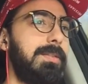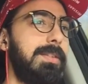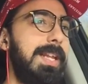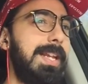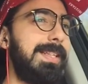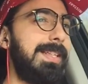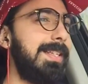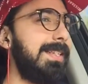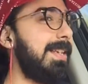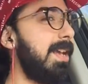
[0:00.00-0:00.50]

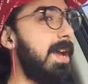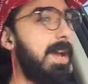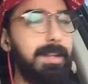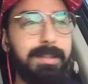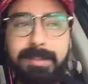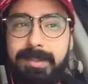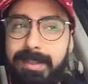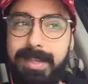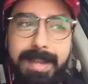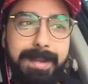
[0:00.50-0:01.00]
like these
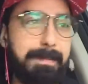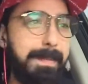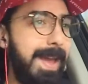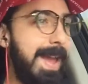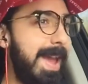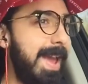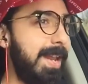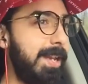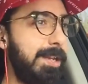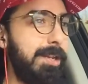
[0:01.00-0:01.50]
hogs are like,
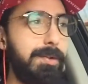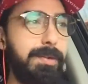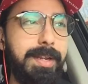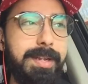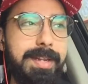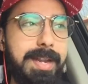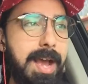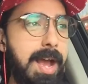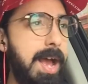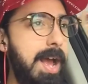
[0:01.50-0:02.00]
man, you
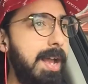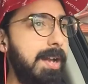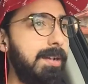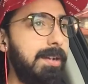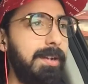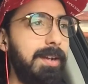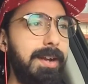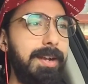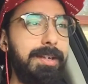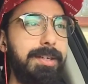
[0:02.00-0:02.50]
did not
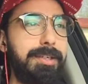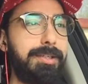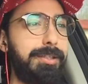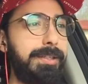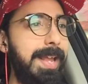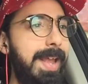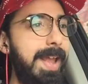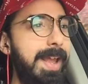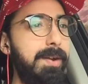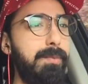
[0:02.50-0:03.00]

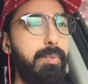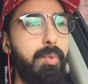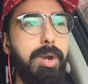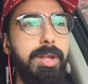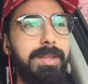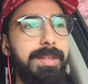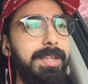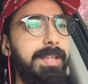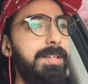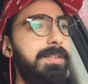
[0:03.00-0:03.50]
understand
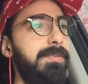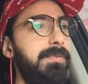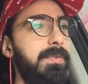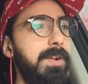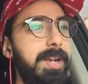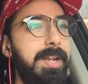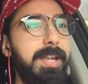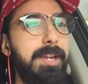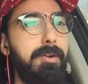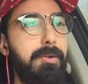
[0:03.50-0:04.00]
what this
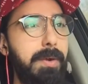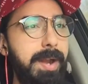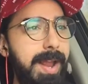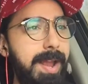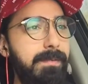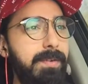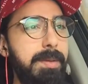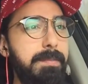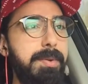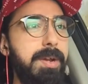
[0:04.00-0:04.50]
fucking
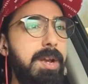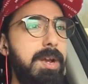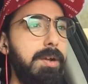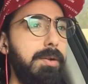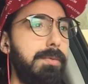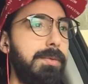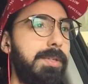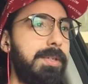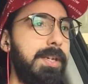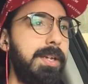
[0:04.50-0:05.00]
gravity
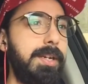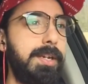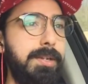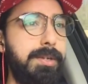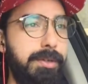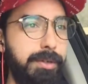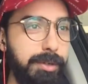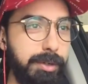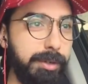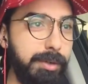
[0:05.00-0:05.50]
bong was gonna
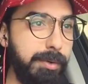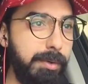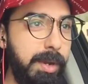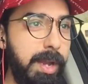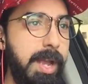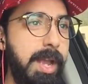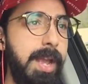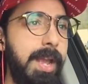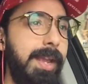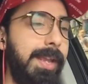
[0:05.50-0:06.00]
do.
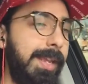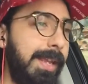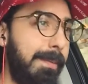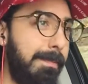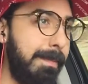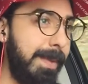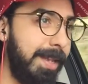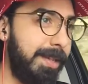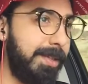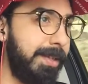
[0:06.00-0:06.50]
You
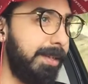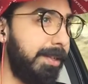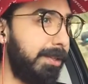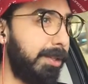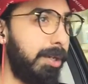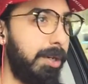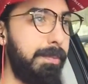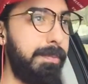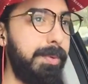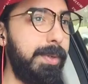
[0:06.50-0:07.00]

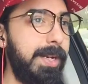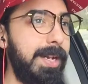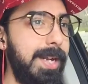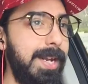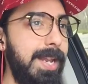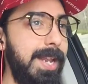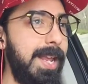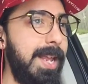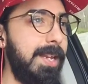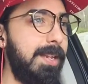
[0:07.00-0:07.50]

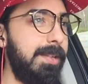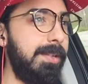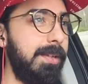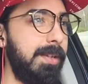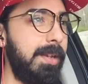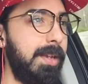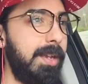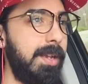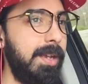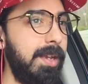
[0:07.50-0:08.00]
misinterpreted it,
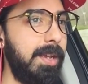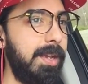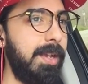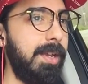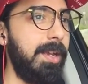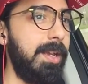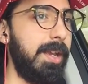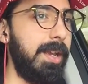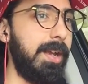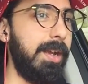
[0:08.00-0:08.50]

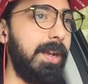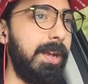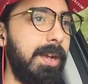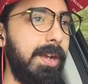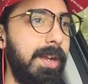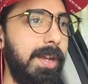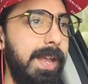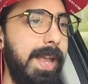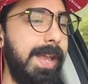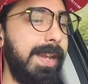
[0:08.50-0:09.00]

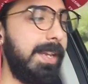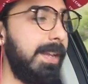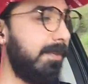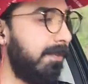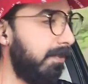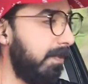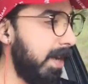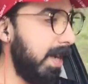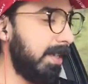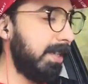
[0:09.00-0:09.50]
uh, and you
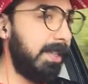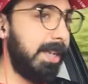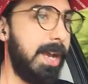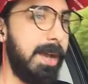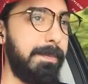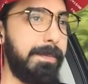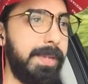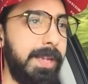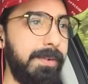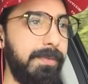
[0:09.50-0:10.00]
fucked
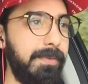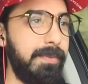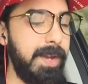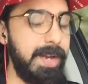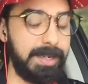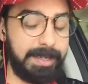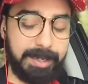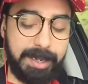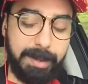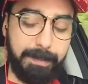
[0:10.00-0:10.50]
up. You
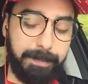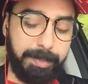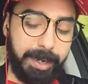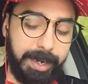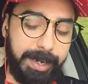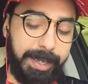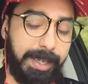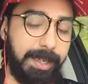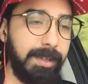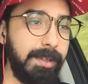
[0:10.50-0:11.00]
fucked up,
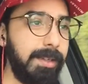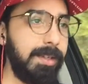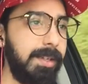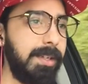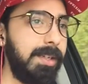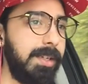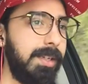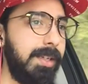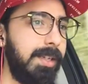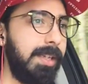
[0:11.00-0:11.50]
buddy.
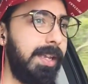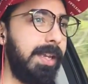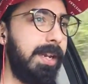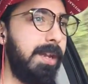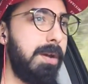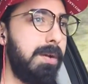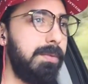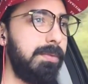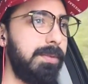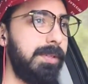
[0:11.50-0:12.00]
You
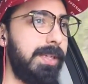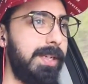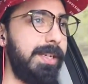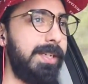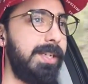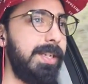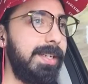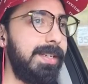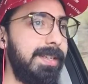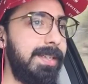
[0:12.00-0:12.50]
know, you
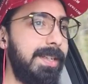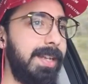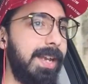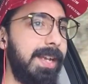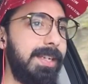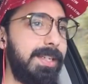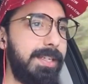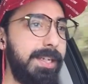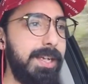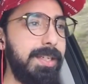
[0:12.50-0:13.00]
just
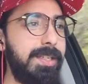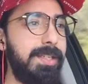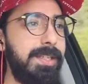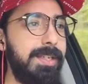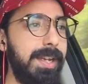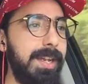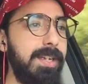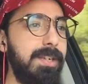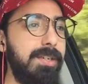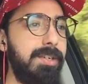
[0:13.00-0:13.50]
you just
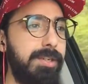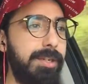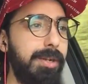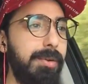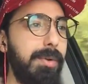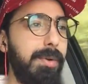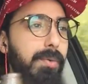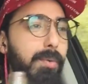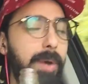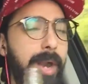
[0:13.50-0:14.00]
didn't
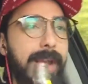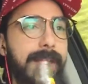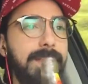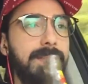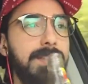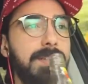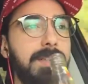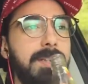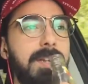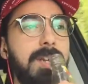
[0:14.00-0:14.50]
do it right.